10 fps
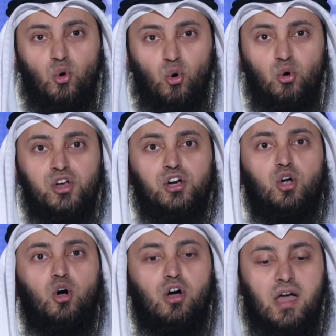owner
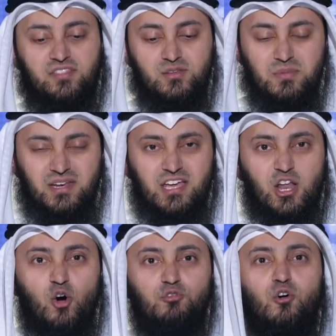and dominion
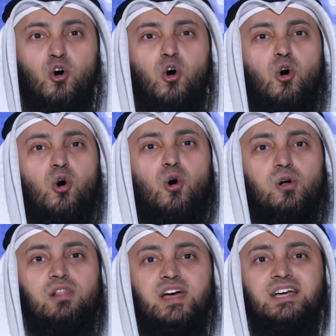of
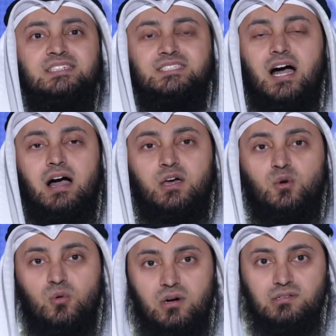all the entire
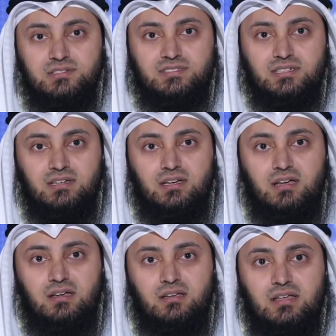world,
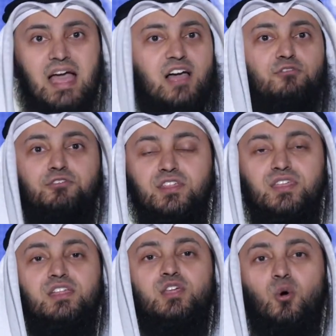
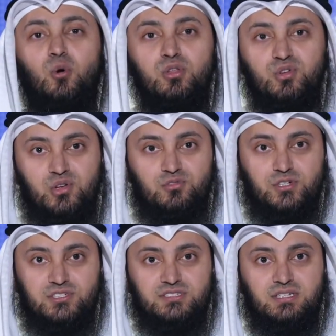everything, the whole
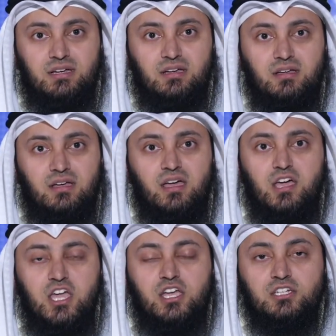universe.
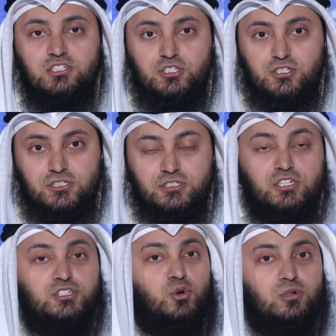He
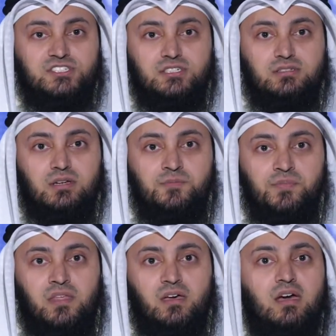controls it.
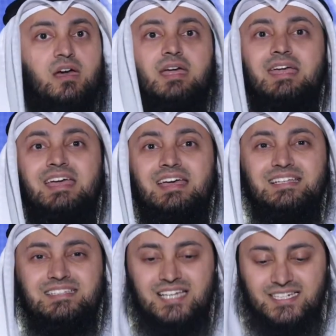He
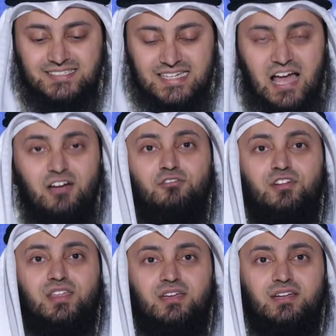does
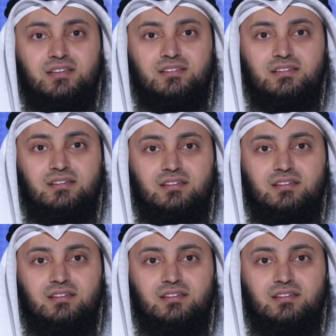everything in it.